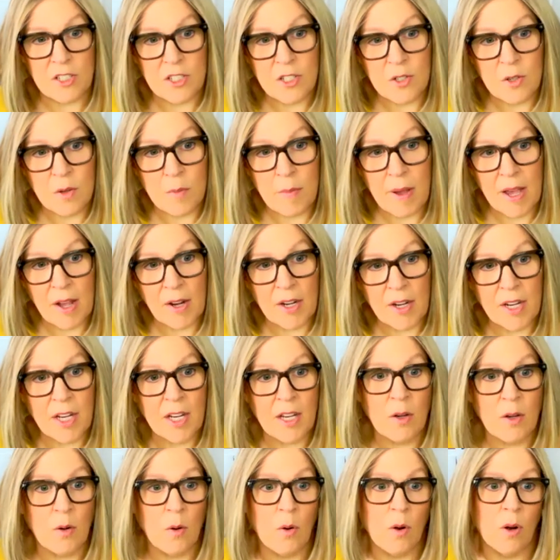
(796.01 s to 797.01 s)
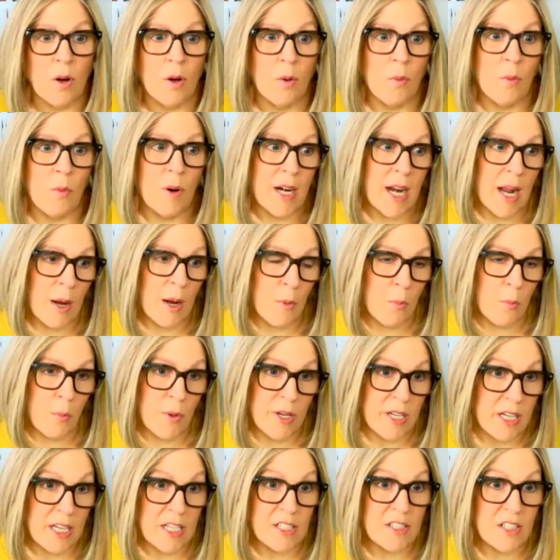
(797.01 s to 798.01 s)
do about it or
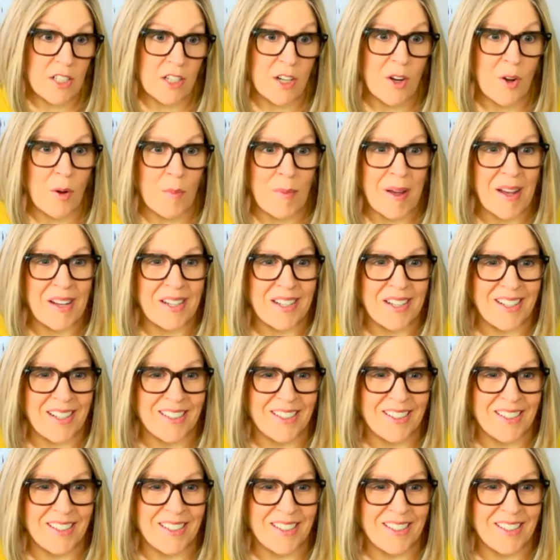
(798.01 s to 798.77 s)
we need to know about it?